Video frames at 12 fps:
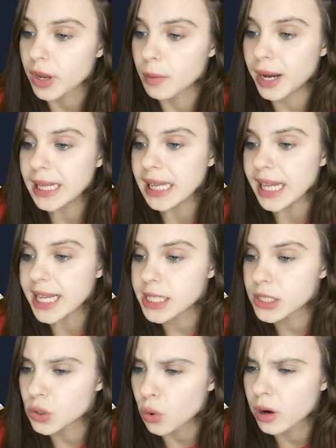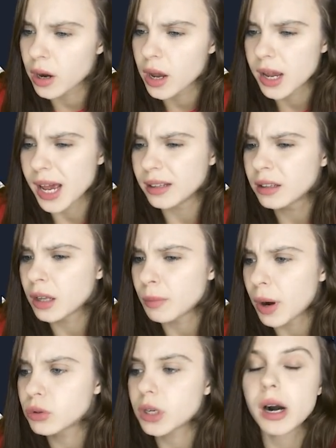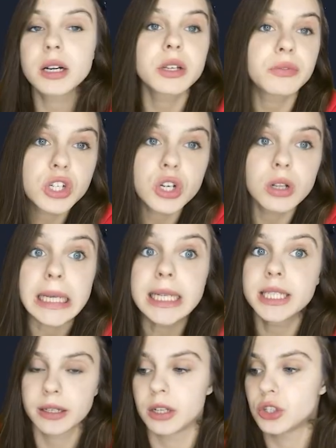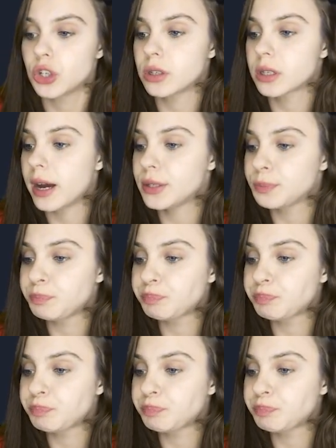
but let's talk a little about artificial intelligence, guys.